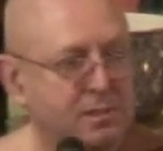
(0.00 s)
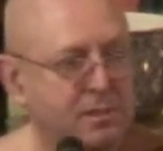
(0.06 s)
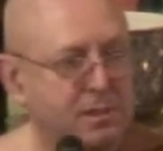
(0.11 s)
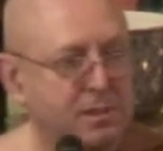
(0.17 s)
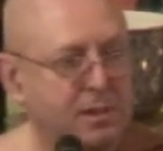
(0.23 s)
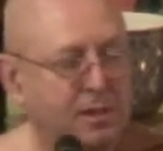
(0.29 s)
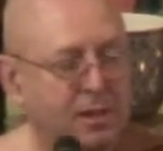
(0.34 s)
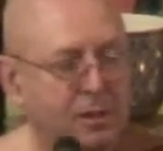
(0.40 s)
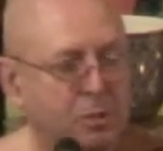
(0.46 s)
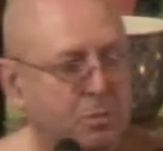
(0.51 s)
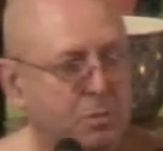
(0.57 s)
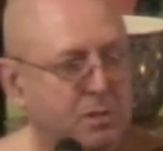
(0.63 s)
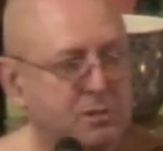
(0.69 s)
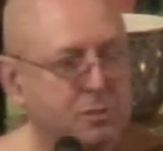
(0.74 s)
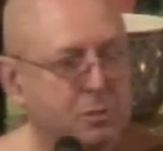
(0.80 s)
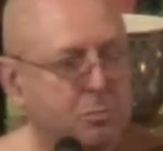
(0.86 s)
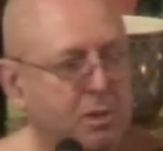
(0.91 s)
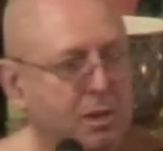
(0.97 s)
in other
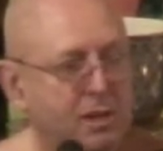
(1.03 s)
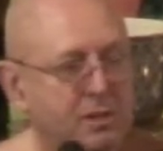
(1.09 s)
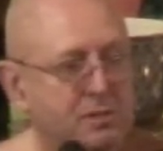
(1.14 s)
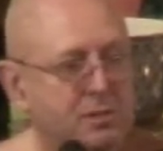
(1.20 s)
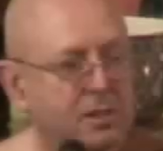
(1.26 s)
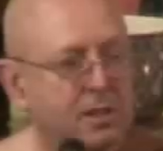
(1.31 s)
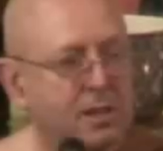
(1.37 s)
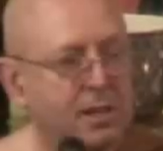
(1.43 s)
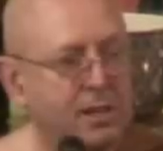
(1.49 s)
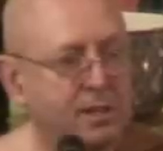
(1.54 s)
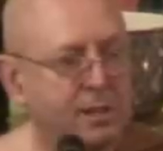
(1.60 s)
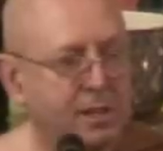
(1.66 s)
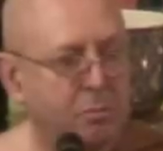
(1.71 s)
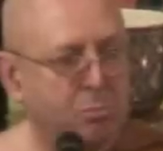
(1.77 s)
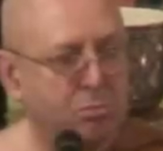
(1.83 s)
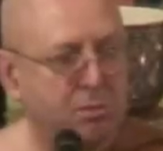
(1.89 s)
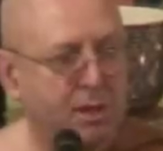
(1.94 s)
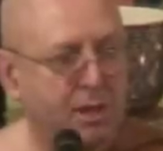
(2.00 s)
words, the mind doesn't need
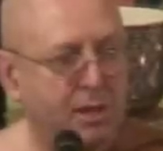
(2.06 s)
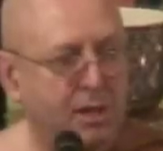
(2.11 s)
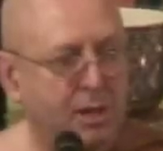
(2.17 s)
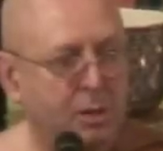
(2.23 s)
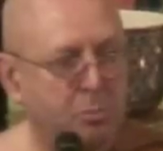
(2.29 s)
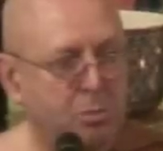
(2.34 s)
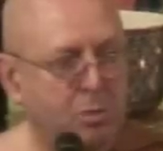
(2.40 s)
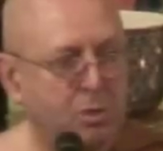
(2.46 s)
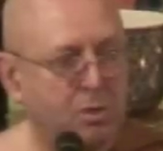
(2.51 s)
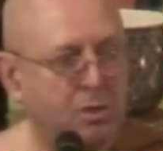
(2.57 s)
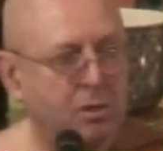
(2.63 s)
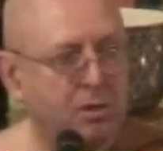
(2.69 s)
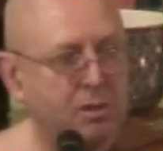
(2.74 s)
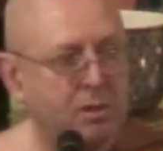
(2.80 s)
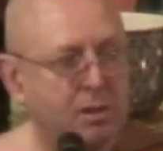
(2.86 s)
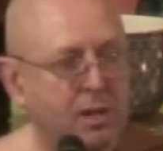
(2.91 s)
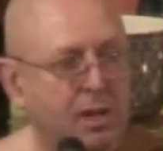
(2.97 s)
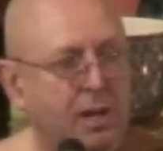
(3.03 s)
that brain anymore,
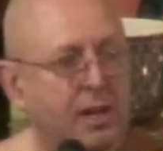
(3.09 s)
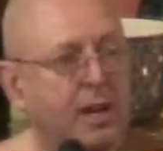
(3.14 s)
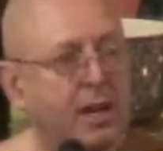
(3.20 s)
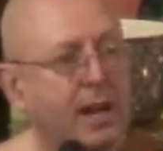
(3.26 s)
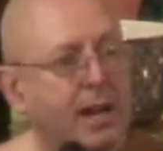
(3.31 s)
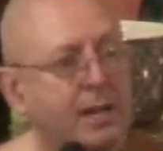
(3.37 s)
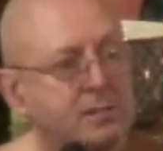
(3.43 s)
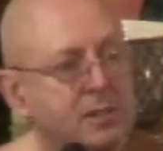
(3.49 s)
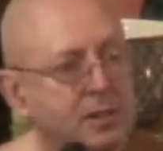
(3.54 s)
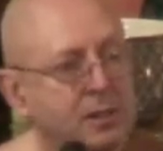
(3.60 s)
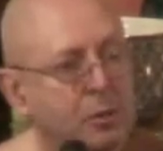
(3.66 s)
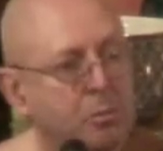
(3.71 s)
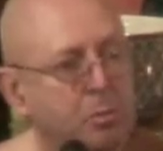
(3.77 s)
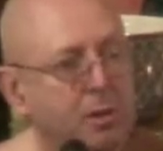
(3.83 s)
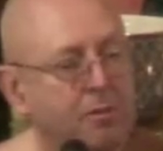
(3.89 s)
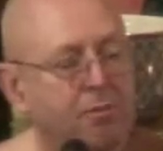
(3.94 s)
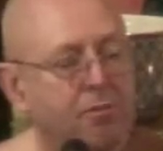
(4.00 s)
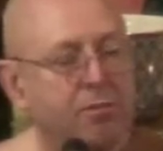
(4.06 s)
and it actually can
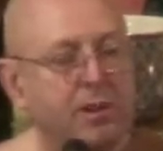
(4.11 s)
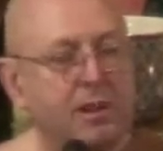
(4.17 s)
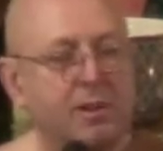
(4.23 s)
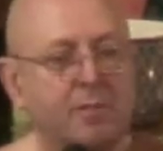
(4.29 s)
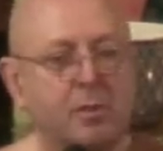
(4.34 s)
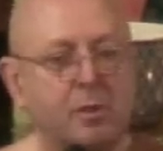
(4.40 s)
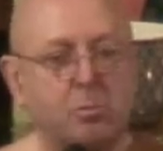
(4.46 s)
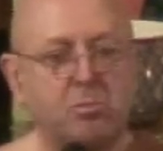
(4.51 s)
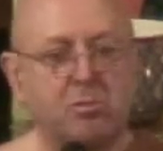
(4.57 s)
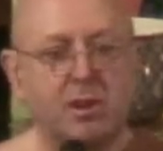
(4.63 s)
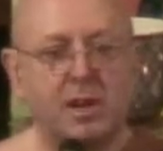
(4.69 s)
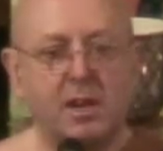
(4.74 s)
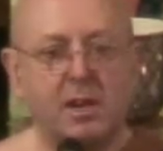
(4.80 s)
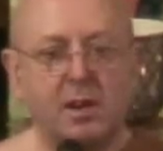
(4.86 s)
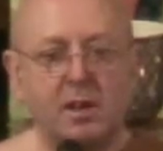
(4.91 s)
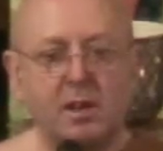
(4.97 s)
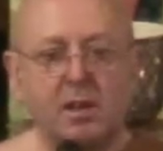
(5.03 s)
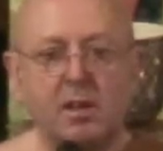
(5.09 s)
be free of the brain.
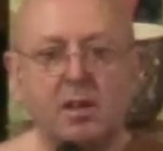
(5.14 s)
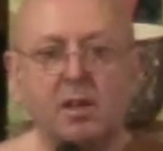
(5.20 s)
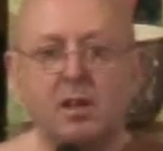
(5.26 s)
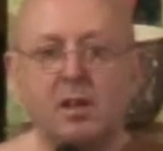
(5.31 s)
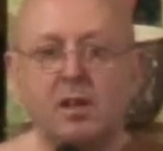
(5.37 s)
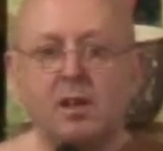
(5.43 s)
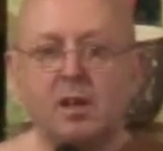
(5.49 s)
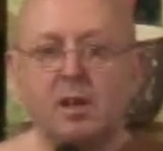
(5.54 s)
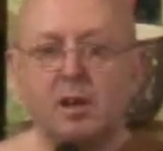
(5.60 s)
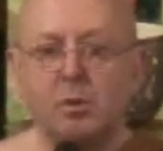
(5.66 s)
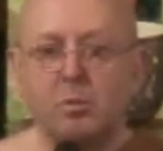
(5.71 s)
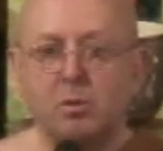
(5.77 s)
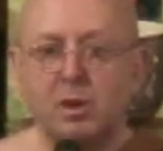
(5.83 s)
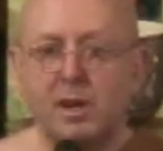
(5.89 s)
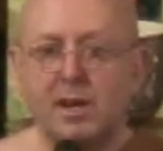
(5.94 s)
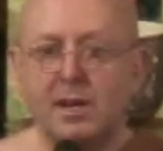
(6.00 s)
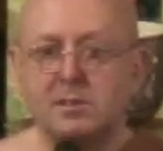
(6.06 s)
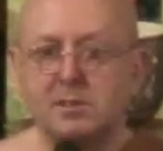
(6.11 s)
And
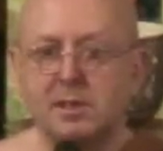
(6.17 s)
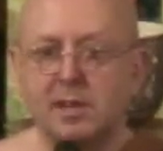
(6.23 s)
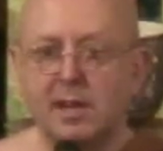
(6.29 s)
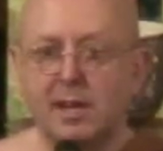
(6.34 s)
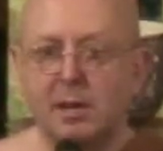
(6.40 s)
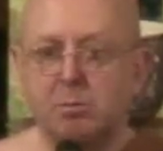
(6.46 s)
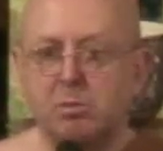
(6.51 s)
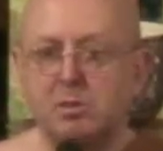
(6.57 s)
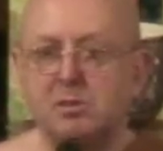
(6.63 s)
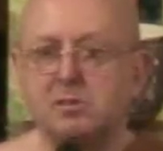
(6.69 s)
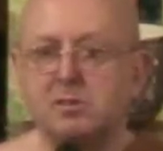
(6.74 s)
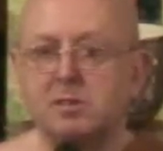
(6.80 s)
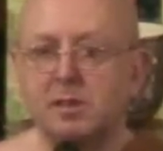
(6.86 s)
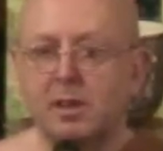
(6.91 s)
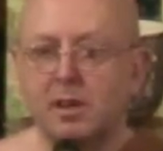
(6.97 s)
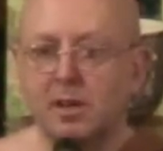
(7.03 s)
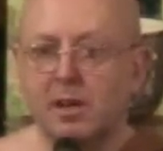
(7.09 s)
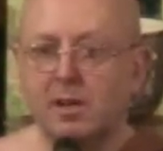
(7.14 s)
what actually happens in
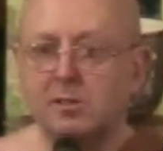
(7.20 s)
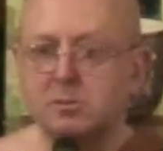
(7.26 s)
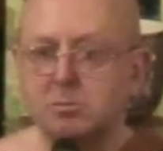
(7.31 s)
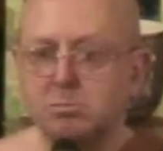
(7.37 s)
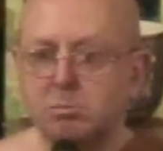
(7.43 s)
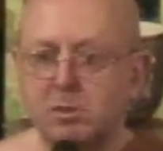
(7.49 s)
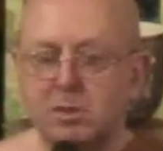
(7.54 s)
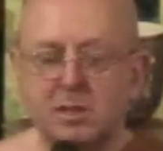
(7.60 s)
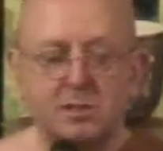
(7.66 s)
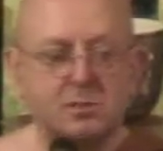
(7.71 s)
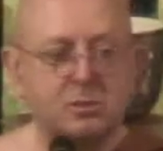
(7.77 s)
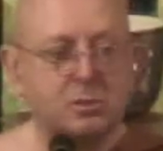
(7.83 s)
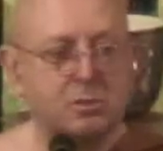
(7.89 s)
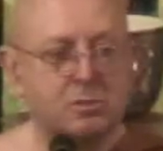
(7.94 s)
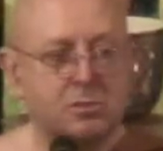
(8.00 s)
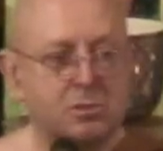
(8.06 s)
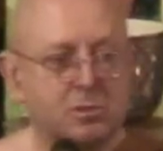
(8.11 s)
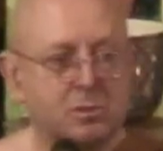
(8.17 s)
the last minutes
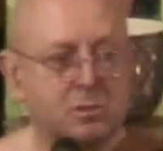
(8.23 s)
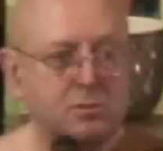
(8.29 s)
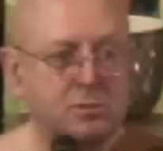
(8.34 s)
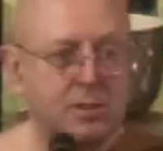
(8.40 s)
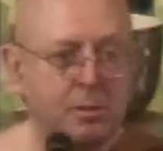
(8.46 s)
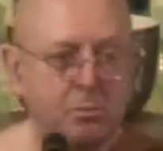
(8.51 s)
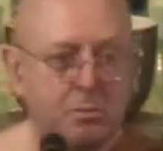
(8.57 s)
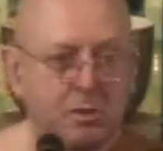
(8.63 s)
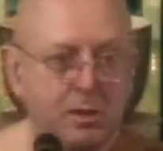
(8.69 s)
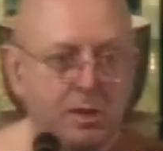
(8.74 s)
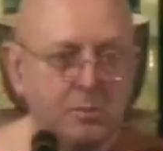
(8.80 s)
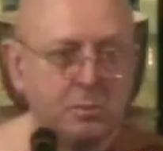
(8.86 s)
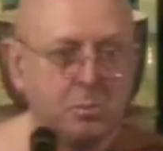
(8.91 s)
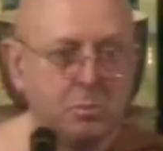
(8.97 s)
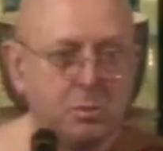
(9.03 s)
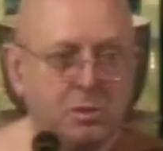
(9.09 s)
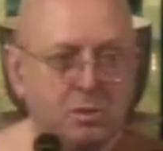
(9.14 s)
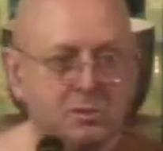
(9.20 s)
or two, sometimes
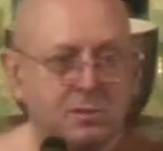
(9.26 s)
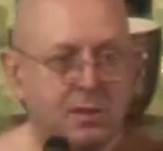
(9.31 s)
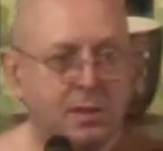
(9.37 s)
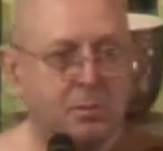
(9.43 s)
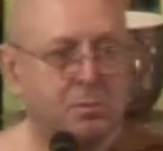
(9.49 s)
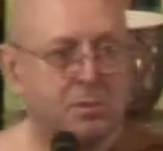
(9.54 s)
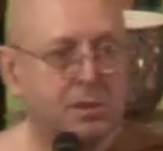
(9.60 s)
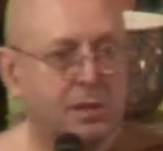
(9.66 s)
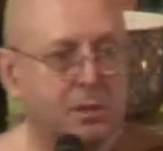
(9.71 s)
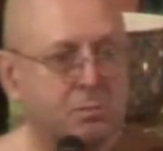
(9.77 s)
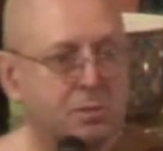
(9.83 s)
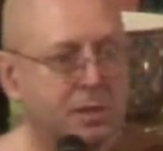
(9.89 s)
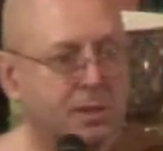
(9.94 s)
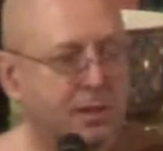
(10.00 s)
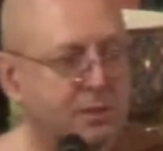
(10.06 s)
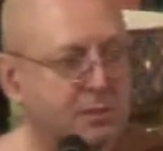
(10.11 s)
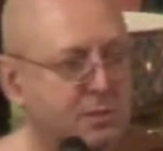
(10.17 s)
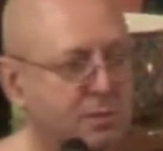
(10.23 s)
more, sometimes
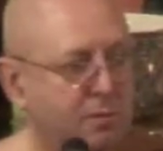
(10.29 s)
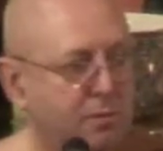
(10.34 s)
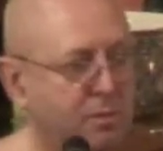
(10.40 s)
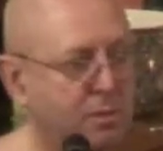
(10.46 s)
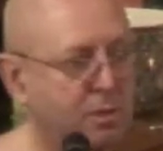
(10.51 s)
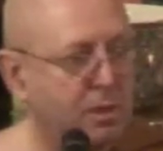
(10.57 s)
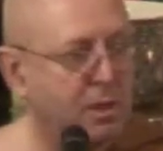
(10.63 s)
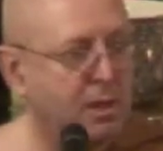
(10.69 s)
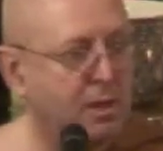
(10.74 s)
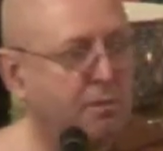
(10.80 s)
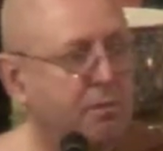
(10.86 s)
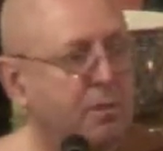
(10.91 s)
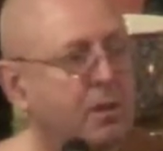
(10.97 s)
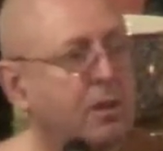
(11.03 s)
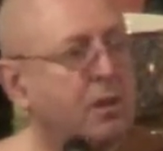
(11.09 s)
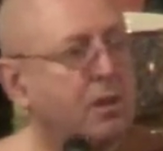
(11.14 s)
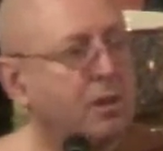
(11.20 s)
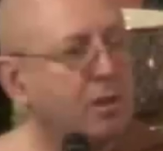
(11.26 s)
less of your life,
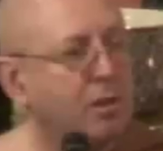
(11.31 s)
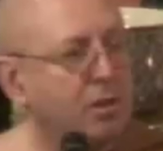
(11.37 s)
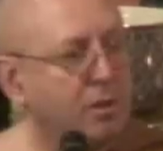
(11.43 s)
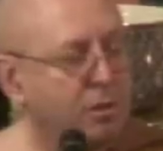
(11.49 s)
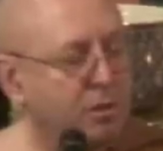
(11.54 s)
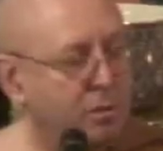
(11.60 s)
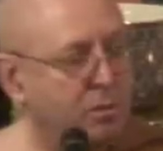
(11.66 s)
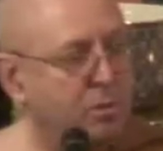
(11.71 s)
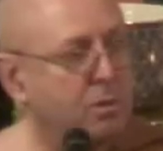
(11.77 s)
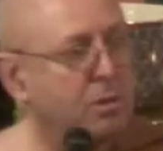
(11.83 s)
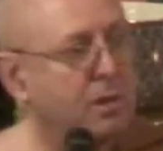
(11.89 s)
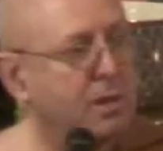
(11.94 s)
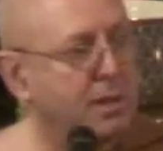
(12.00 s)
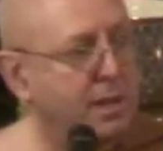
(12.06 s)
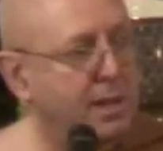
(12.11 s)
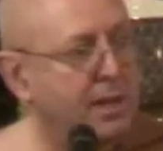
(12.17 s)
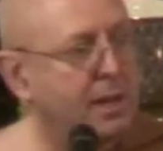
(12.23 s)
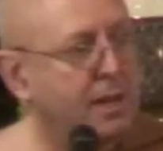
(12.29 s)
you get